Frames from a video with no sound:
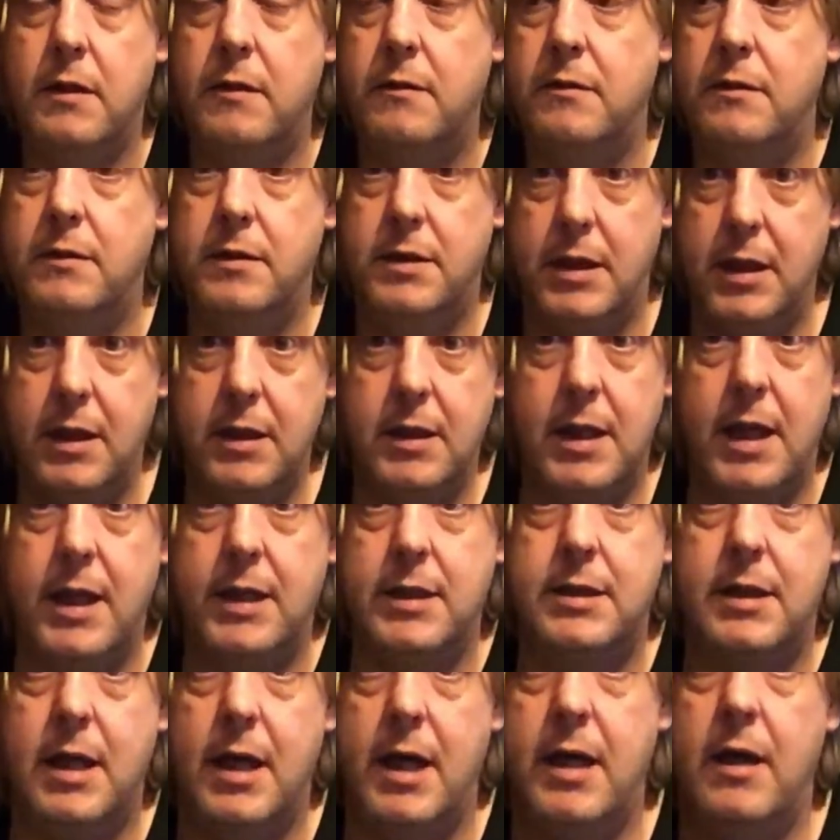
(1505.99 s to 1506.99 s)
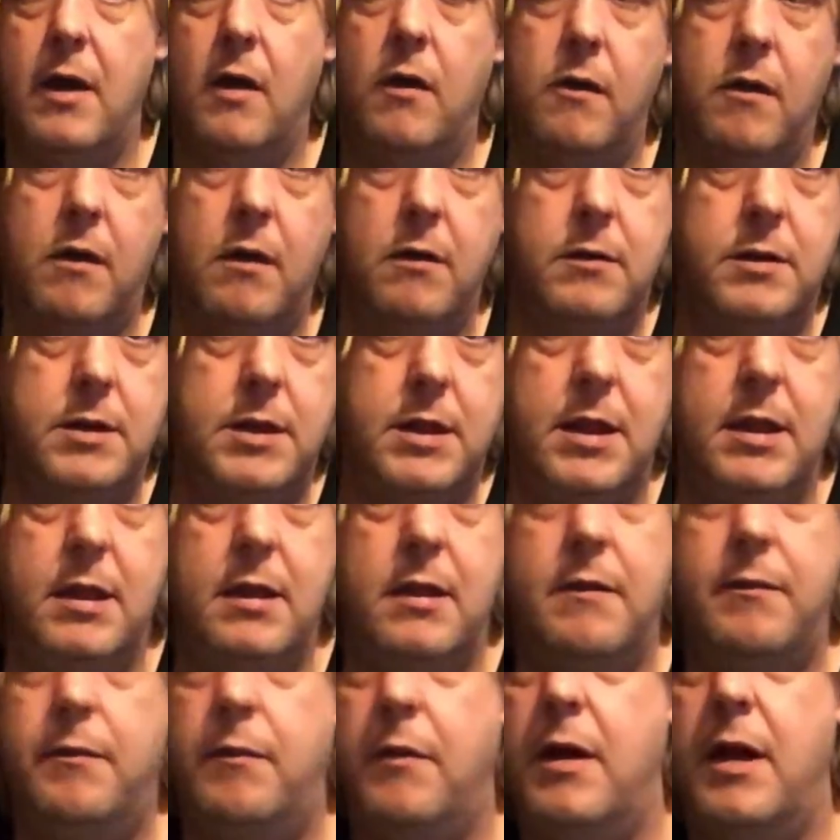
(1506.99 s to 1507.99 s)
I'll see you the next day, or I'll see
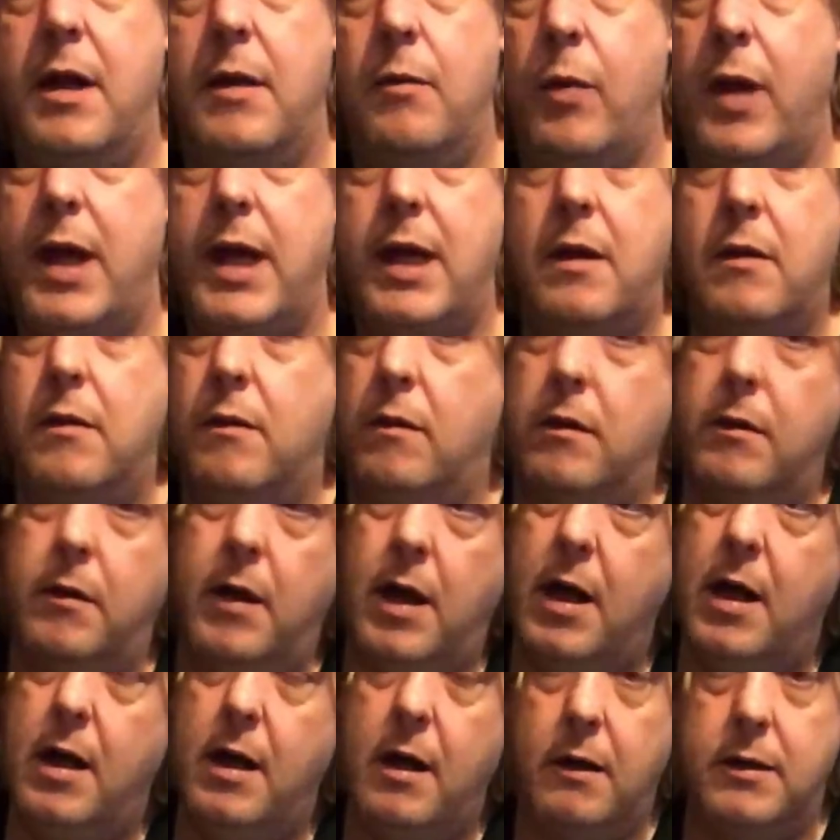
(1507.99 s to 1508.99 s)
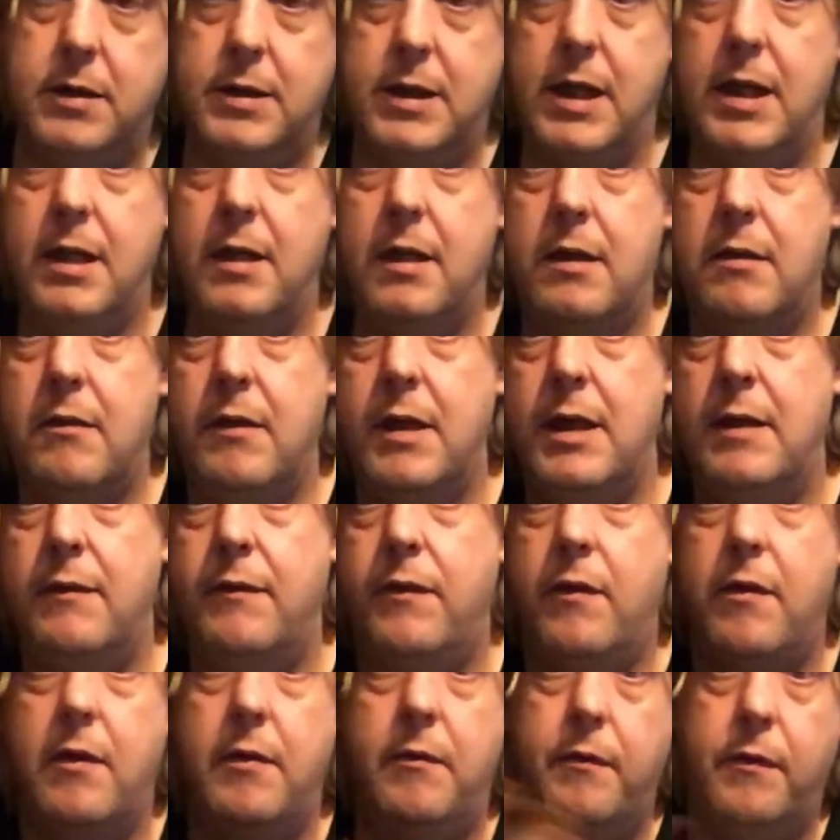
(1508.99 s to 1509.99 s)
you in a week, or I'll see you in the 3
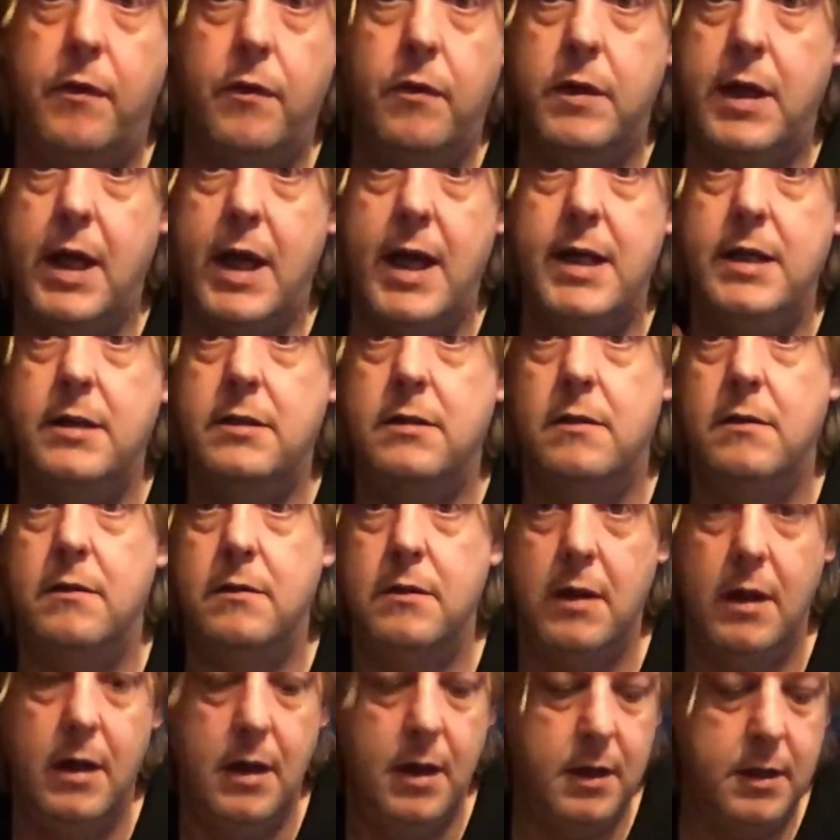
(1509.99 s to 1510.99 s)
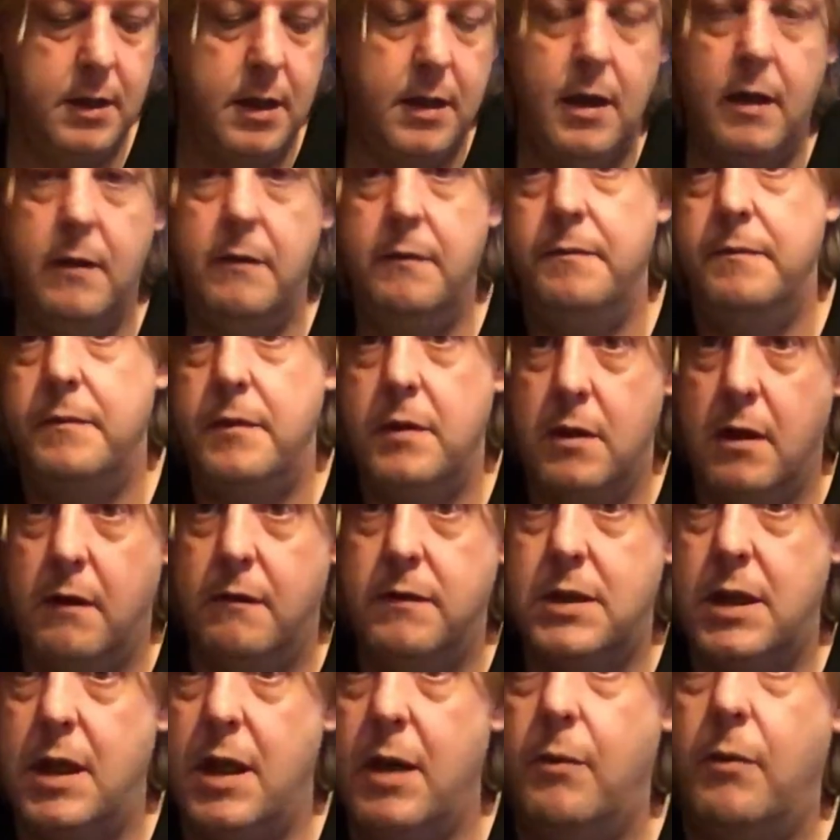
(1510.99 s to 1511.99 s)
to 4 days, or, you know, you're
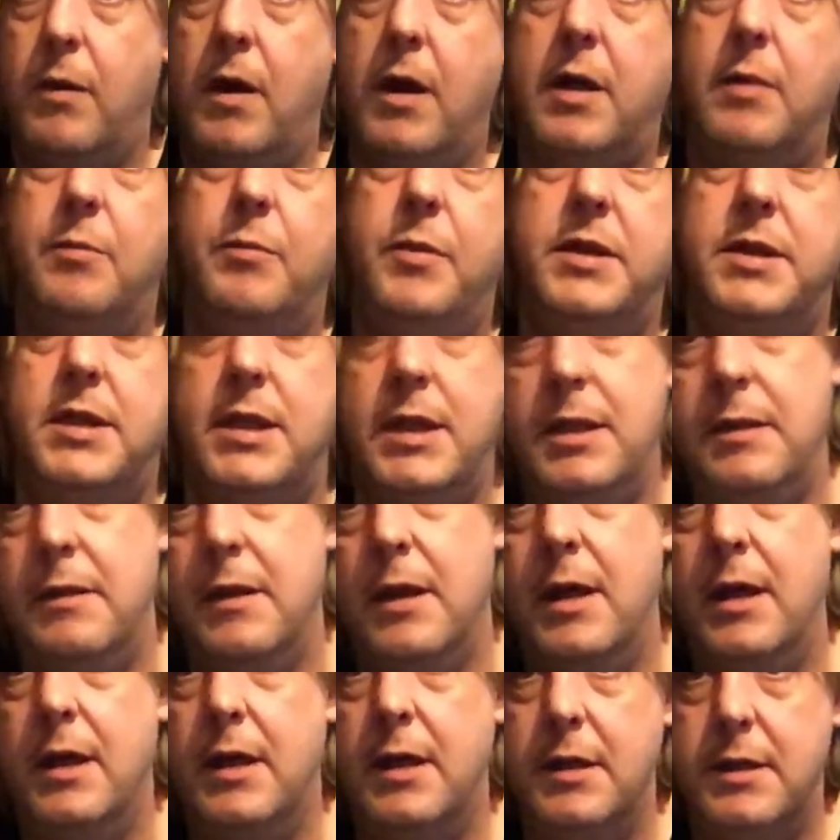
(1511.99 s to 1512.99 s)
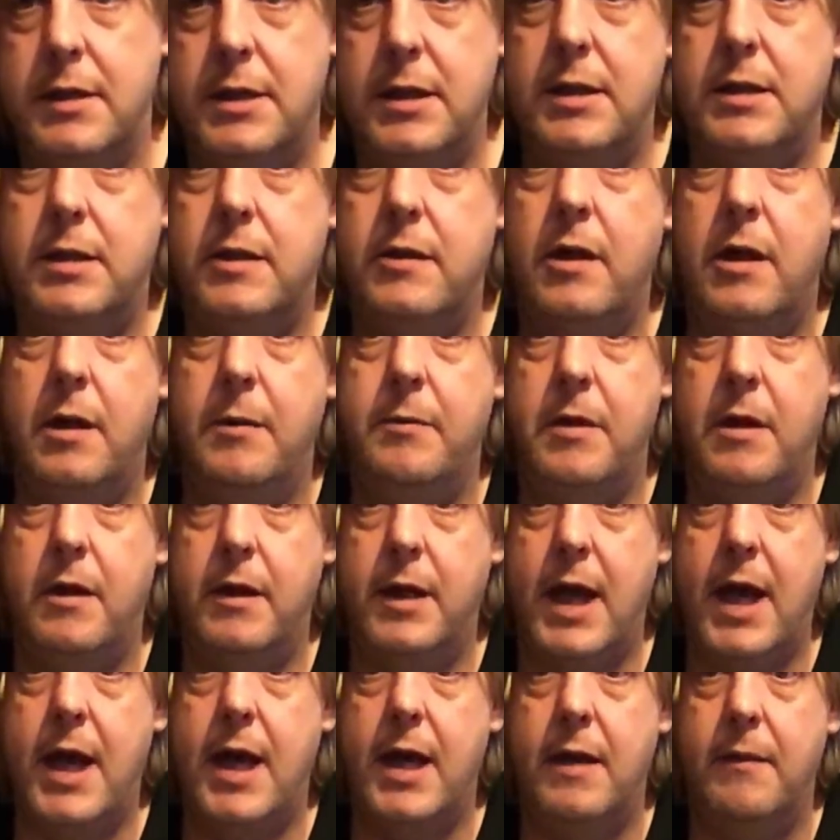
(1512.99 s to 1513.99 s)
obviously at work and busy. See you soon, I hope you're
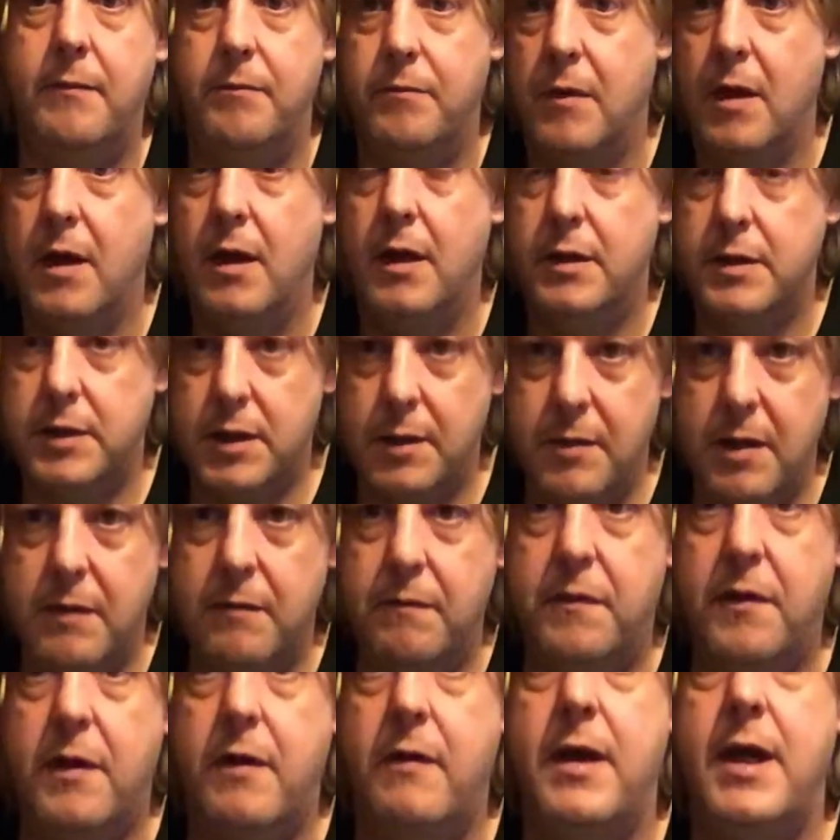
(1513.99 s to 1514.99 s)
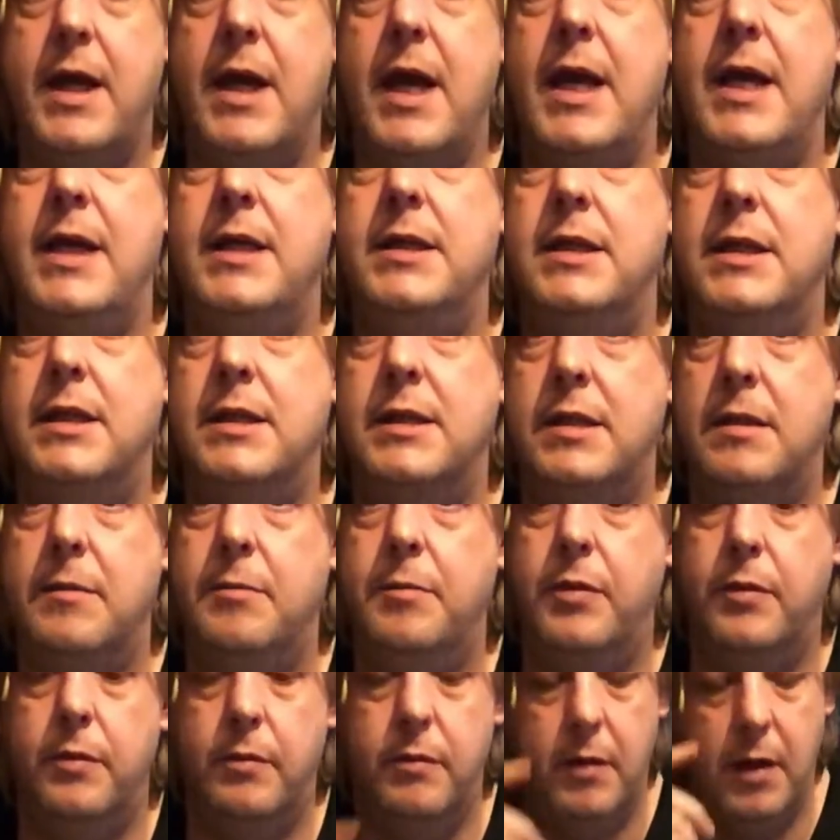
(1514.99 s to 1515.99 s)
okay. Something very easy and
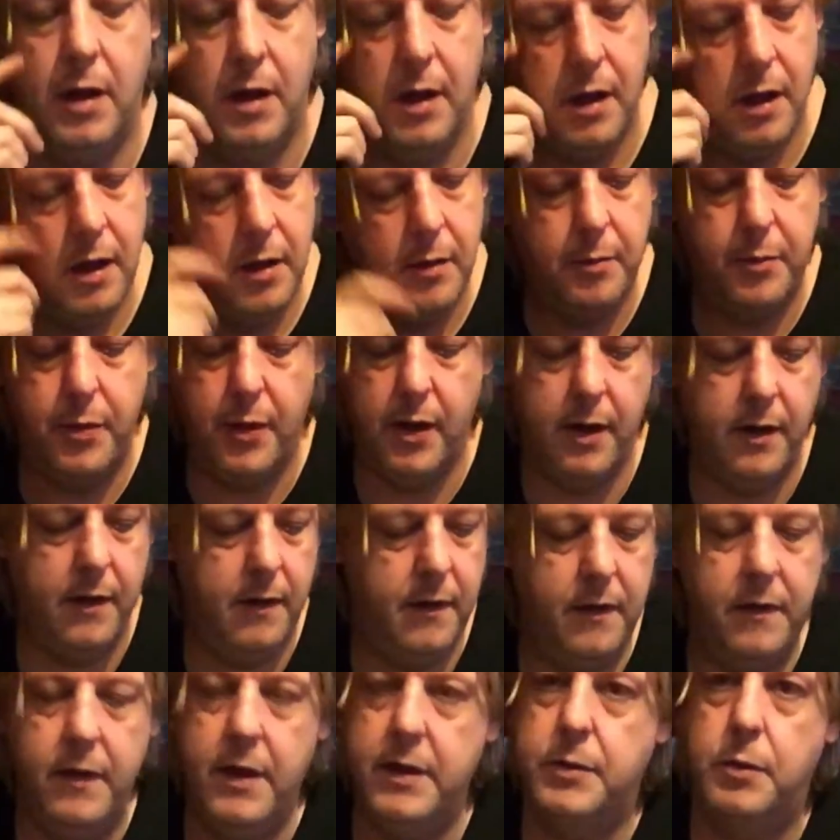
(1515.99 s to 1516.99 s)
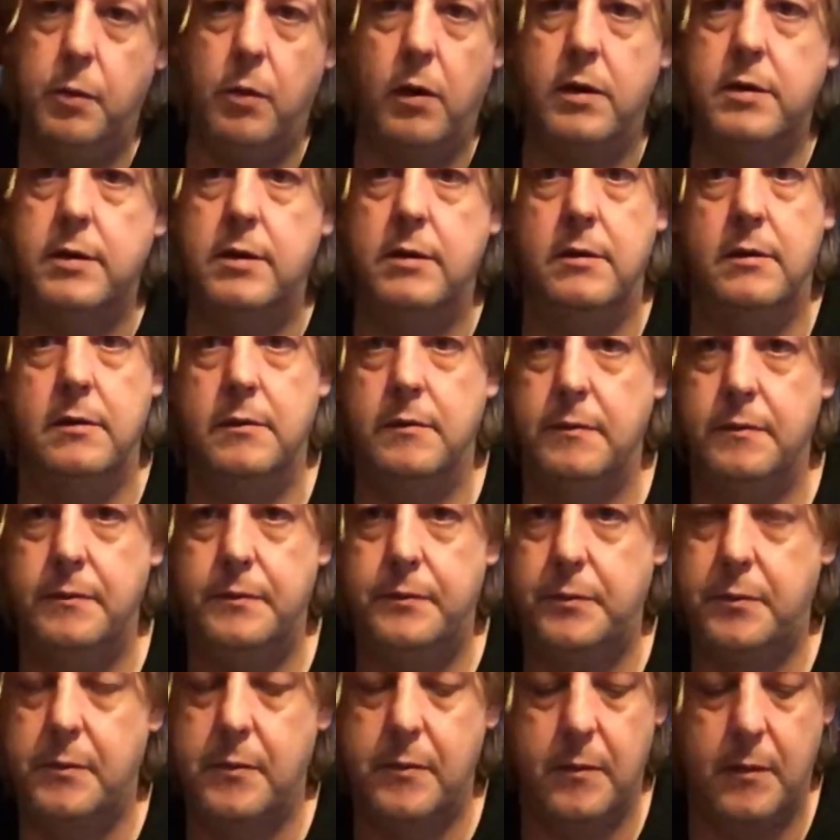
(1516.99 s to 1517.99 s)
simple, but this wasn't.
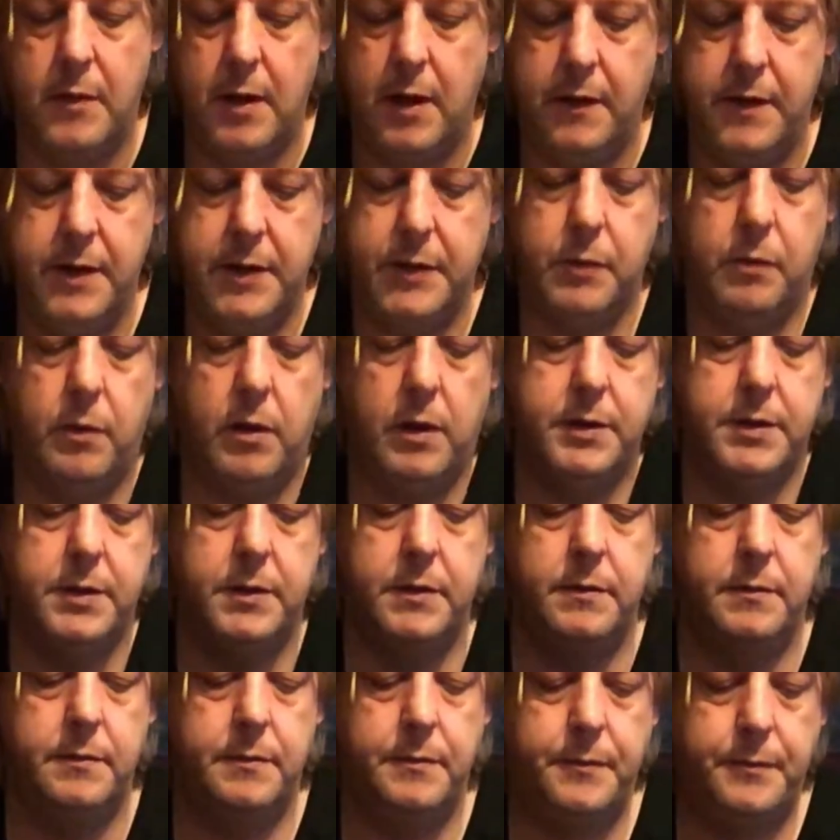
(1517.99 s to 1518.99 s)
This wasn't.